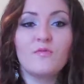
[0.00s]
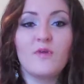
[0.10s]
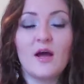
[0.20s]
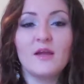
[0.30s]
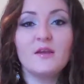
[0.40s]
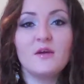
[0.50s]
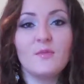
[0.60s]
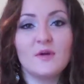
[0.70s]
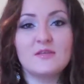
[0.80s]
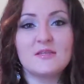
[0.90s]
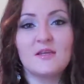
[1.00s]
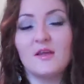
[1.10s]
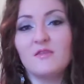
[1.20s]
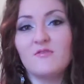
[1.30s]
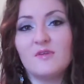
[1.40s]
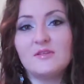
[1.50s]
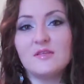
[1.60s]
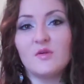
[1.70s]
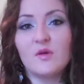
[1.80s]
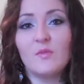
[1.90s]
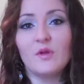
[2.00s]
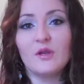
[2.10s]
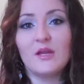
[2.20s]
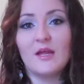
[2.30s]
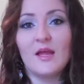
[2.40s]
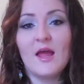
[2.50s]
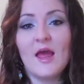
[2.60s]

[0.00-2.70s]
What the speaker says: find a person in the VCU community